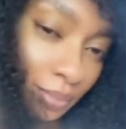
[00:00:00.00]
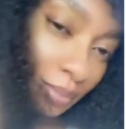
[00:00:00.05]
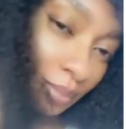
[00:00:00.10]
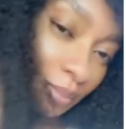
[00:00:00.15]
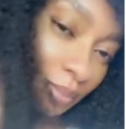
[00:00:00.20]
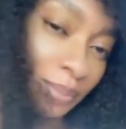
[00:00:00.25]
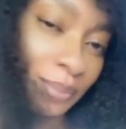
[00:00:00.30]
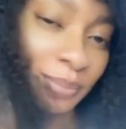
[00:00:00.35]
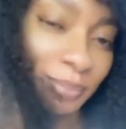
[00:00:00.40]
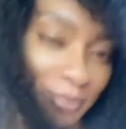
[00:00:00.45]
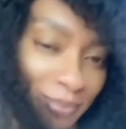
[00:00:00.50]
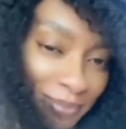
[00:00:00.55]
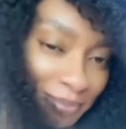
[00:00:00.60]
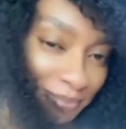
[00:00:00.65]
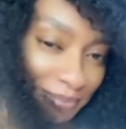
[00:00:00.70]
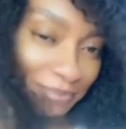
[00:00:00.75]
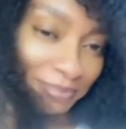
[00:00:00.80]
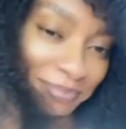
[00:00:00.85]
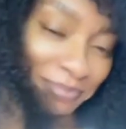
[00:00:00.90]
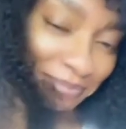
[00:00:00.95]
Judy
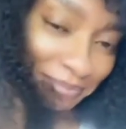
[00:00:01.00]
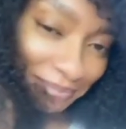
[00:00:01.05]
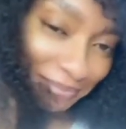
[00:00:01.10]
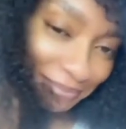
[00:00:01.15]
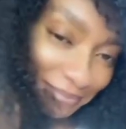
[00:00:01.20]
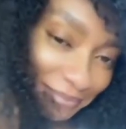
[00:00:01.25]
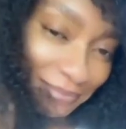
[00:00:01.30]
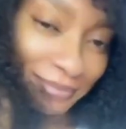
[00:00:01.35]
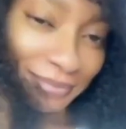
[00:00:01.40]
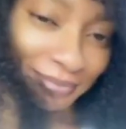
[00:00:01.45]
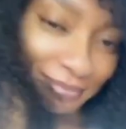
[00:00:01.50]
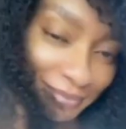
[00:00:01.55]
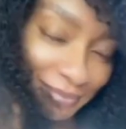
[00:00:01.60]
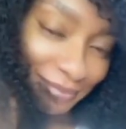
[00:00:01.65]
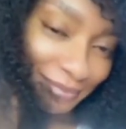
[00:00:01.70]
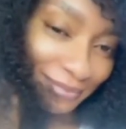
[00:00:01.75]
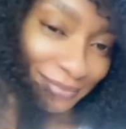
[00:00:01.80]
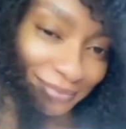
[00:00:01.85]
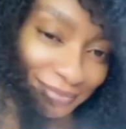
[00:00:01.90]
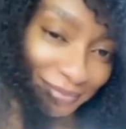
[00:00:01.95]
Austin Under Fire
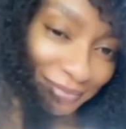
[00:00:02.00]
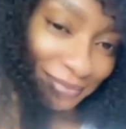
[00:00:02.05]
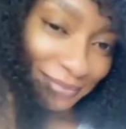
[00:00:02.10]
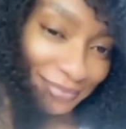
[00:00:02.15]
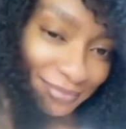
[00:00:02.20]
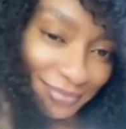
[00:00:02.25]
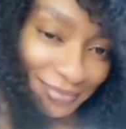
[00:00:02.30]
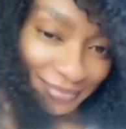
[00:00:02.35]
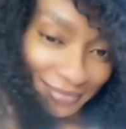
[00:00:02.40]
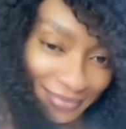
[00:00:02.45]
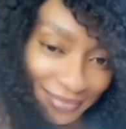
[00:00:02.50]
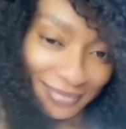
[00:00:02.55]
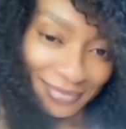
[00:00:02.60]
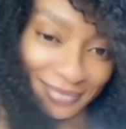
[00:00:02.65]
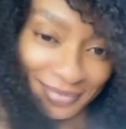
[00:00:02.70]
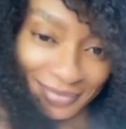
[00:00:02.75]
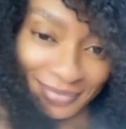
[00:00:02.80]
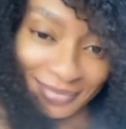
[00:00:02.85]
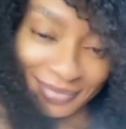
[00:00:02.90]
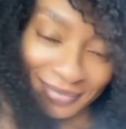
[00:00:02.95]

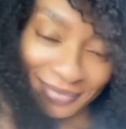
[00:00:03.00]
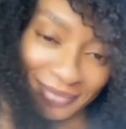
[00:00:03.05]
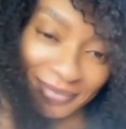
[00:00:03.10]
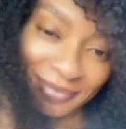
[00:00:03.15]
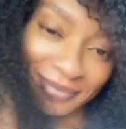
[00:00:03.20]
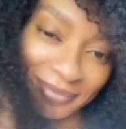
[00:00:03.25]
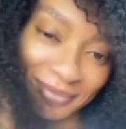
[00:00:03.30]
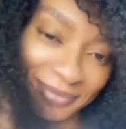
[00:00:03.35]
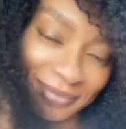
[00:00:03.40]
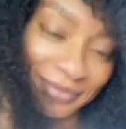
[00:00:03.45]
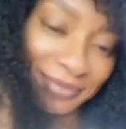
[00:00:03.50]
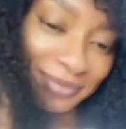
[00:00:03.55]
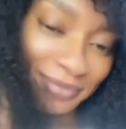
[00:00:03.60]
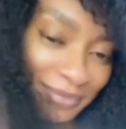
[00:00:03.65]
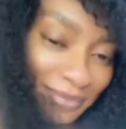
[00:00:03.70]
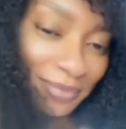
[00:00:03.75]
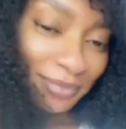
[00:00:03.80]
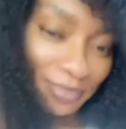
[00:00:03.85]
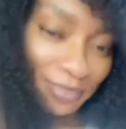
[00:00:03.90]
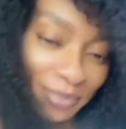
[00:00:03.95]
runs
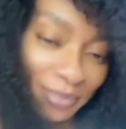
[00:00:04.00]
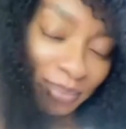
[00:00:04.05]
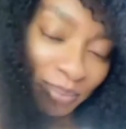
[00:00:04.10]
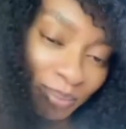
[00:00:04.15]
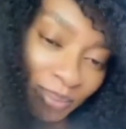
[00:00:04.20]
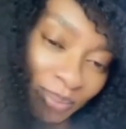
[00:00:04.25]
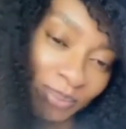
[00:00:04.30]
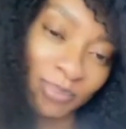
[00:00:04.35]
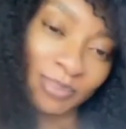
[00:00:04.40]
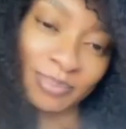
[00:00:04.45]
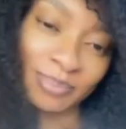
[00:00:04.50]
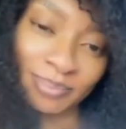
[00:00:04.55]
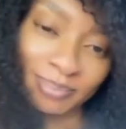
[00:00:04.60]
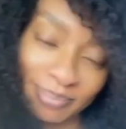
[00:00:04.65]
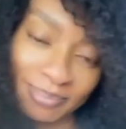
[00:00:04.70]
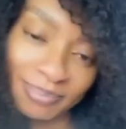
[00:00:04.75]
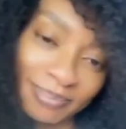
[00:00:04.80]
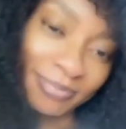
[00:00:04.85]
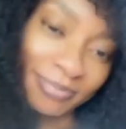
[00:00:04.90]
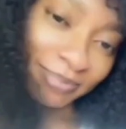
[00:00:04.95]
away after
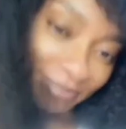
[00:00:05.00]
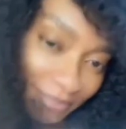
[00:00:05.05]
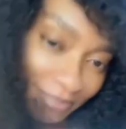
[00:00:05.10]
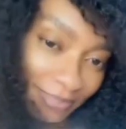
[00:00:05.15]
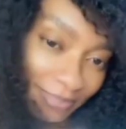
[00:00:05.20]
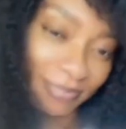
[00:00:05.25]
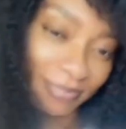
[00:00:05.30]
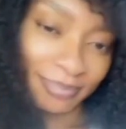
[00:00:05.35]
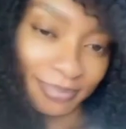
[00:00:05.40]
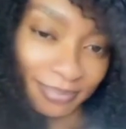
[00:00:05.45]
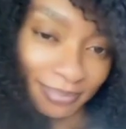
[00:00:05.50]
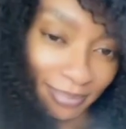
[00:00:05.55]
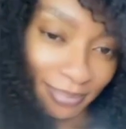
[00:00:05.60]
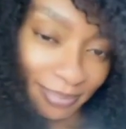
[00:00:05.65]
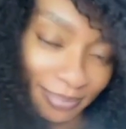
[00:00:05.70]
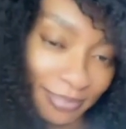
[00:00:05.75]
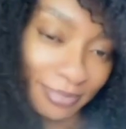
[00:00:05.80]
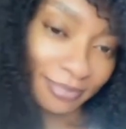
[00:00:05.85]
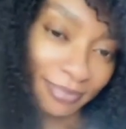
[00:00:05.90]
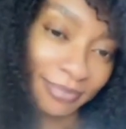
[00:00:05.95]
May Edochie's family
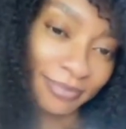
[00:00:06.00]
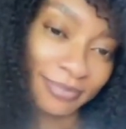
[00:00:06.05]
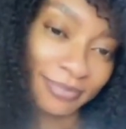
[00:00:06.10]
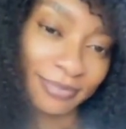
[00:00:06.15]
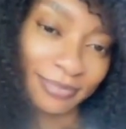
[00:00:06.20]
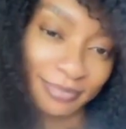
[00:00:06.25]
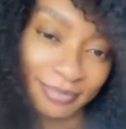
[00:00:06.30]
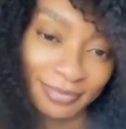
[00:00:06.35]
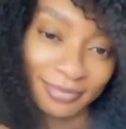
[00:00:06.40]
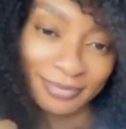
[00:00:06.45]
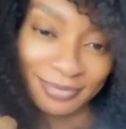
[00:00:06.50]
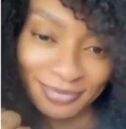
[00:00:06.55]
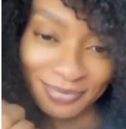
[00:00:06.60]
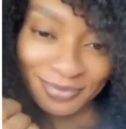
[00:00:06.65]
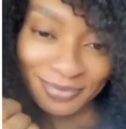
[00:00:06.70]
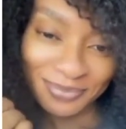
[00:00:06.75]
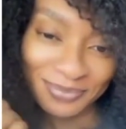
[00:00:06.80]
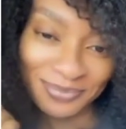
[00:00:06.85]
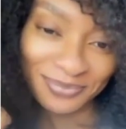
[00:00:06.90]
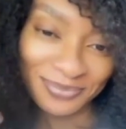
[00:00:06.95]
did this to her.
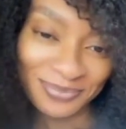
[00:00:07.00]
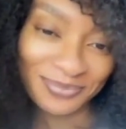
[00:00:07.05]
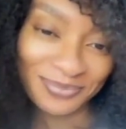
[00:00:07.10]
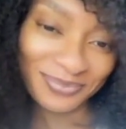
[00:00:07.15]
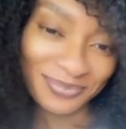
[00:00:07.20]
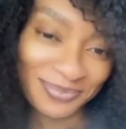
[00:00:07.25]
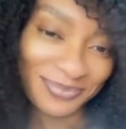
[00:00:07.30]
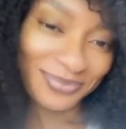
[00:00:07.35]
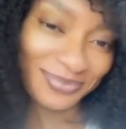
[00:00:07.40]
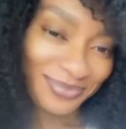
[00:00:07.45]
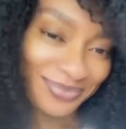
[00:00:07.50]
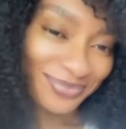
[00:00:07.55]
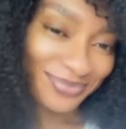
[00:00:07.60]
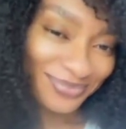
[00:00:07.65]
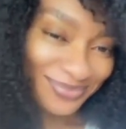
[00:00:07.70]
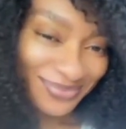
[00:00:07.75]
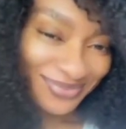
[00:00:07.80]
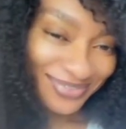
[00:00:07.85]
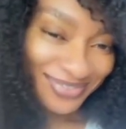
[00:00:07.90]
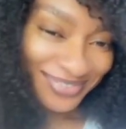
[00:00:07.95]
Hello,
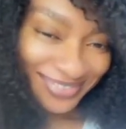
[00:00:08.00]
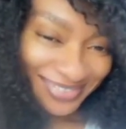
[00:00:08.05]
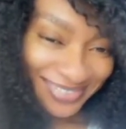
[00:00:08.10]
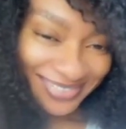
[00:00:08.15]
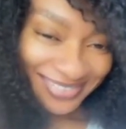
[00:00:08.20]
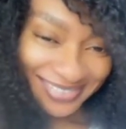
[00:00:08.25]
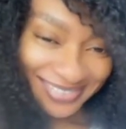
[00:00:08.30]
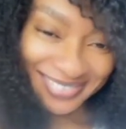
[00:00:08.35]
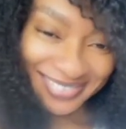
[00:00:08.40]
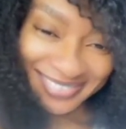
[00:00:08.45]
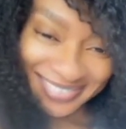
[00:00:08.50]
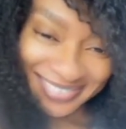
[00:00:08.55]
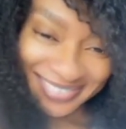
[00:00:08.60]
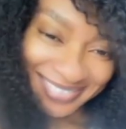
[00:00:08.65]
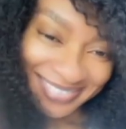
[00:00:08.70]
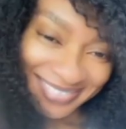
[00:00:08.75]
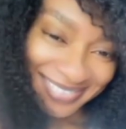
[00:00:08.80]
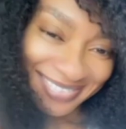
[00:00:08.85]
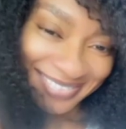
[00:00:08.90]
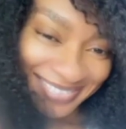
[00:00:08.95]
people. Welcome back
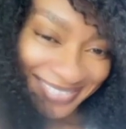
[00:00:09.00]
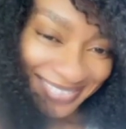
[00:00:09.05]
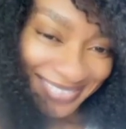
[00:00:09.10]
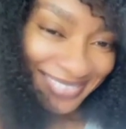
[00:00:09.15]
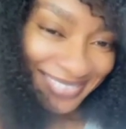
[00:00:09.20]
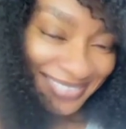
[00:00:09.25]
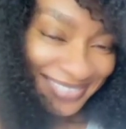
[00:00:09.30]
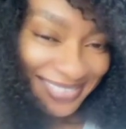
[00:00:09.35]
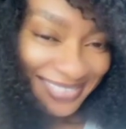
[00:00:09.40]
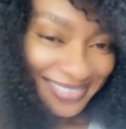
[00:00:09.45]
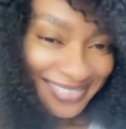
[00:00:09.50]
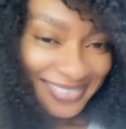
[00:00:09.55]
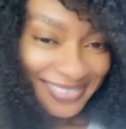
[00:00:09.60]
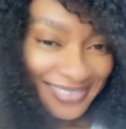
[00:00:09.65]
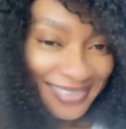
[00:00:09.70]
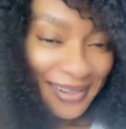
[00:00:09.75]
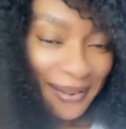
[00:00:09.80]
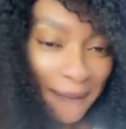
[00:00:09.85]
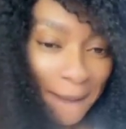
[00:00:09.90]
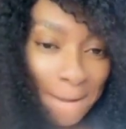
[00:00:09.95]
once again to my
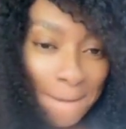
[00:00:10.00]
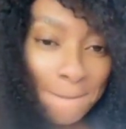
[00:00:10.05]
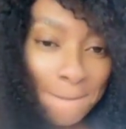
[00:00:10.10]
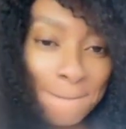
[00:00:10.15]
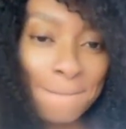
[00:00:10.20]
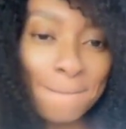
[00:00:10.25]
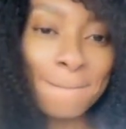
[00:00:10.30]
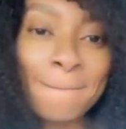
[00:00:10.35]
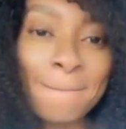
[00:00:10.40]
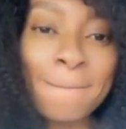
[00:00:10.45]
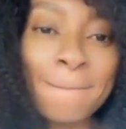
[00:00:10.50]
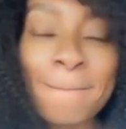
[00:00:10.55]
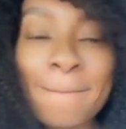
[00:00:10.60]
YouTube channel.